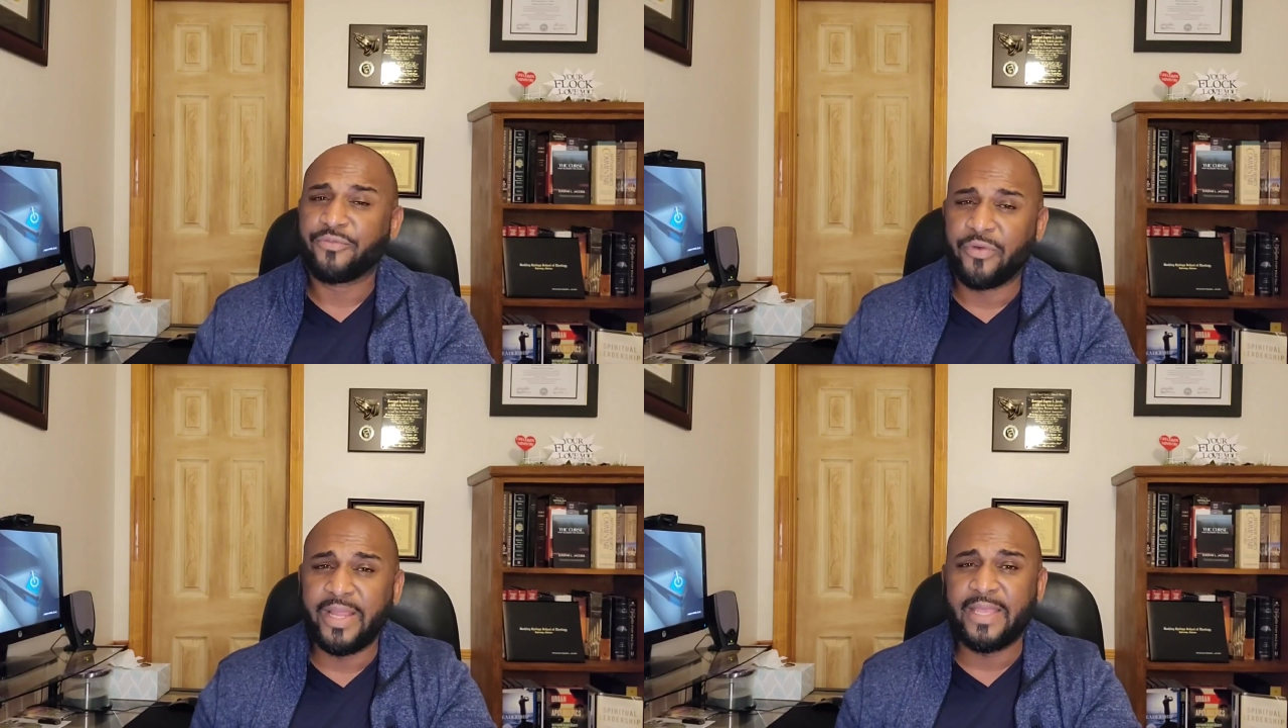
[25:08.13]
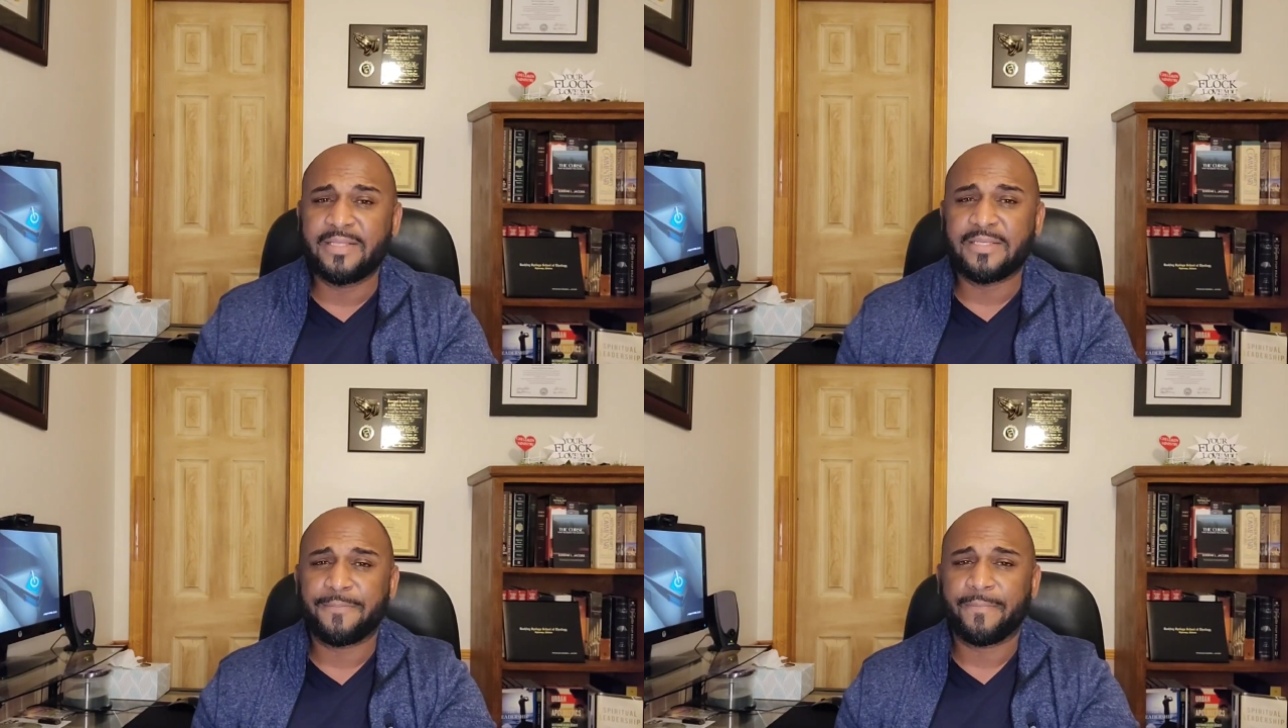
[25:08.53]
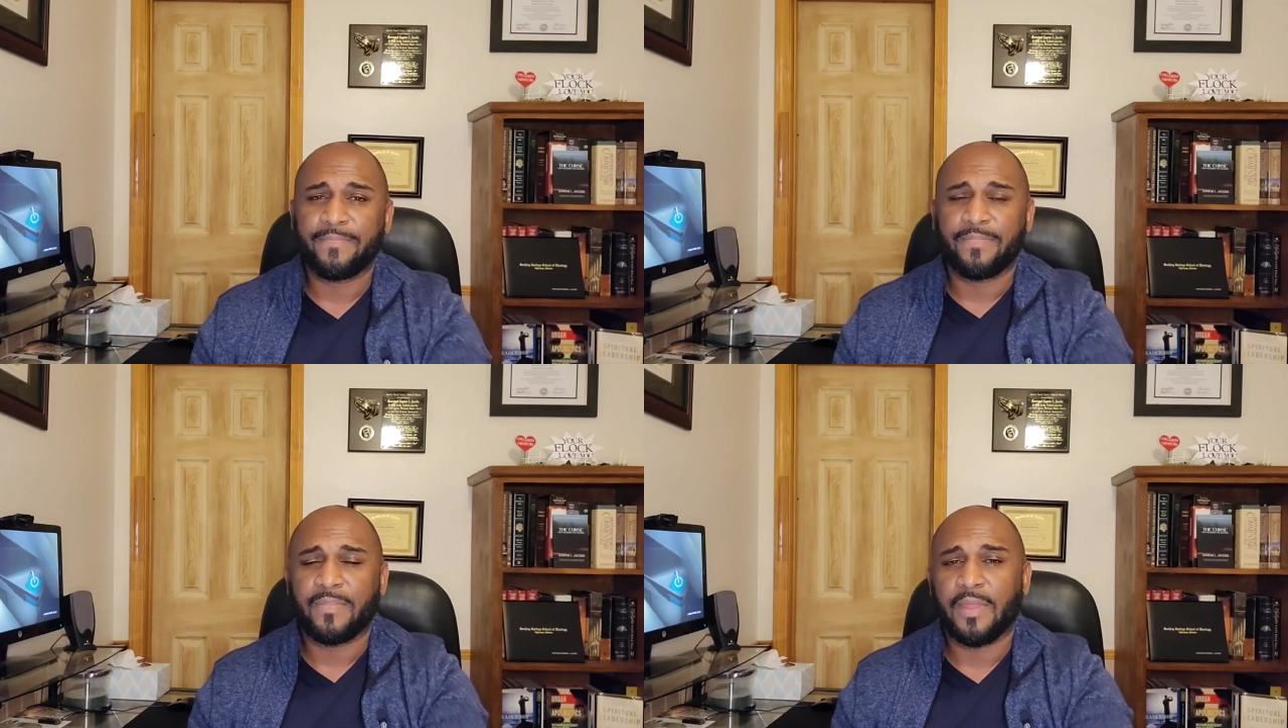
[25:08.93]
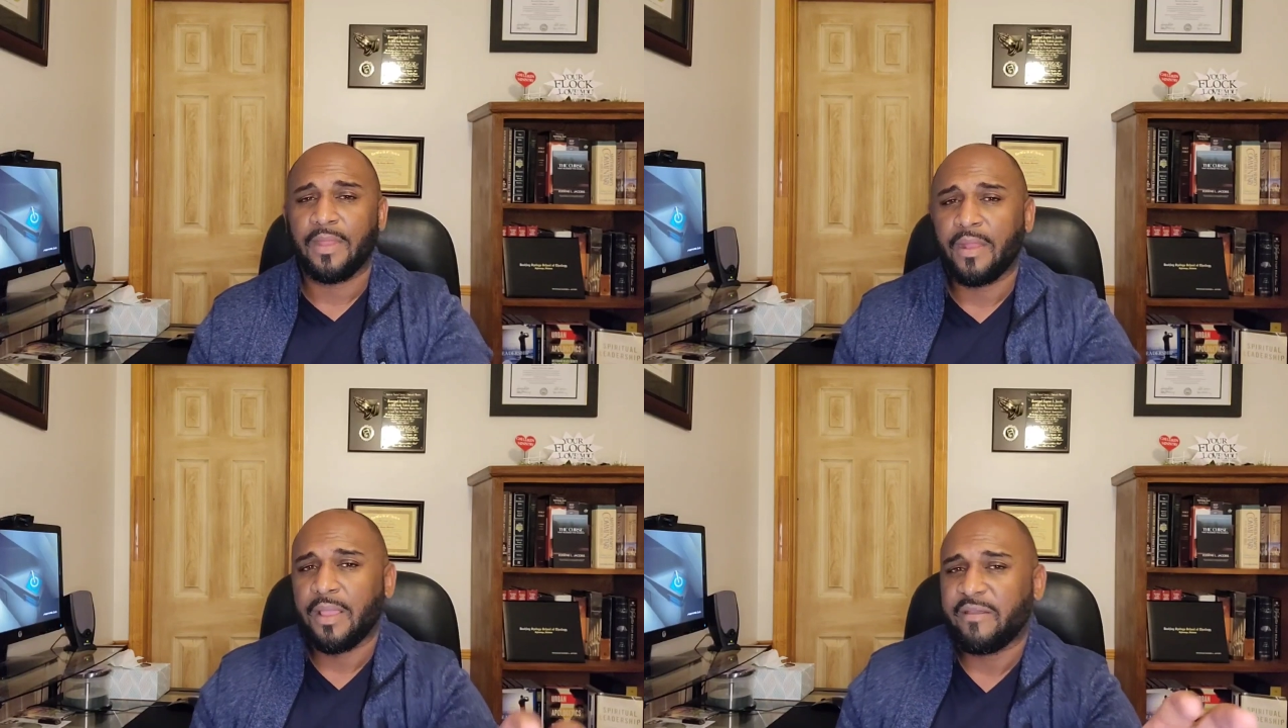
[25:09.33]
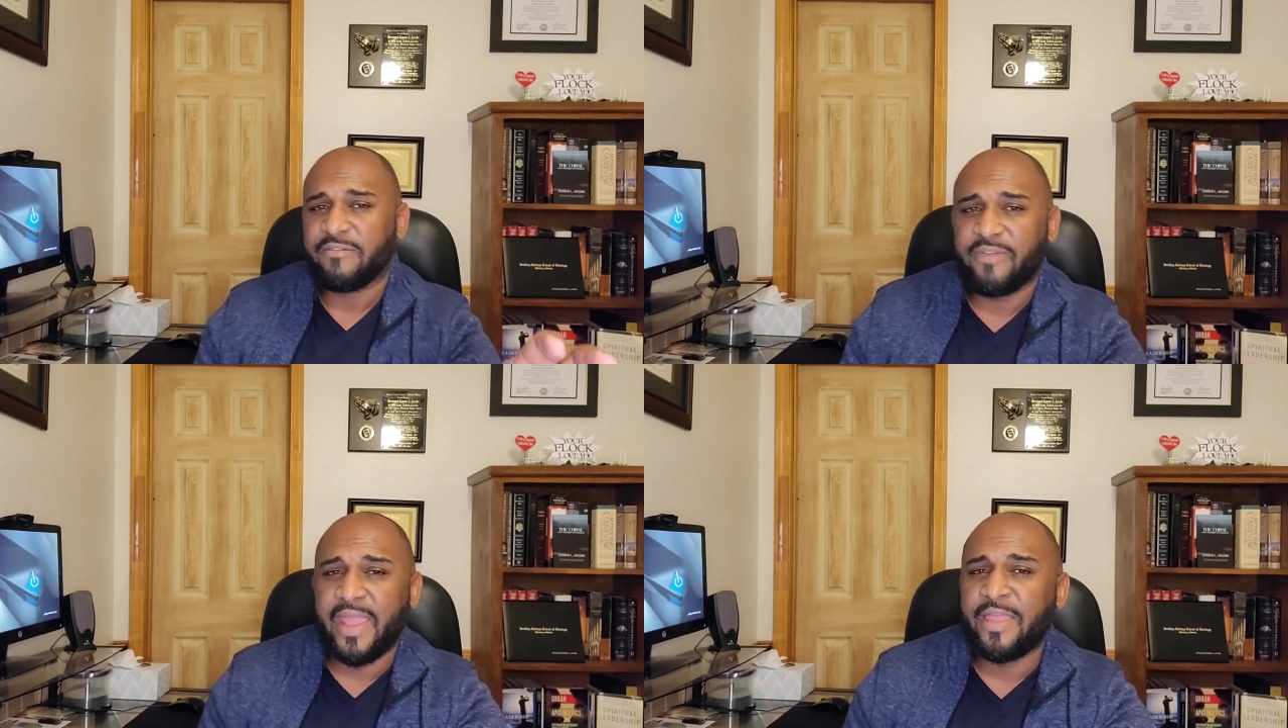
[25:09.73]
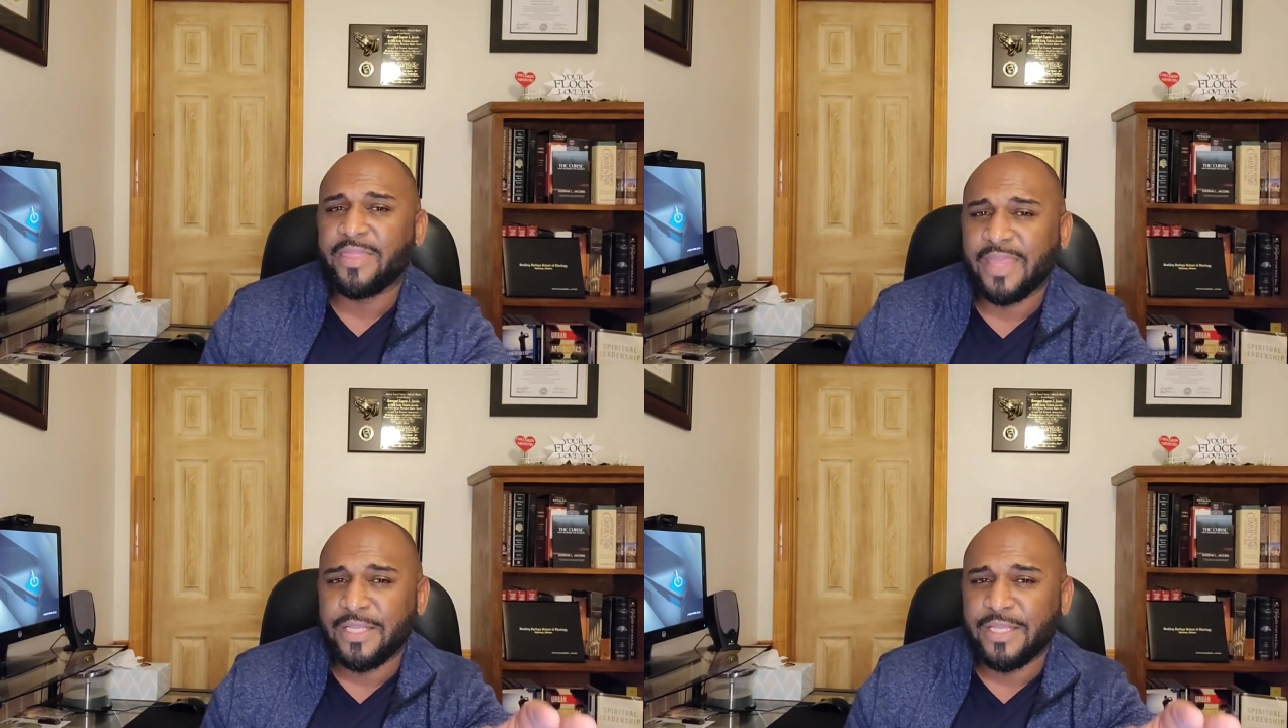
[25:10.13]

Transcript: Friends, faith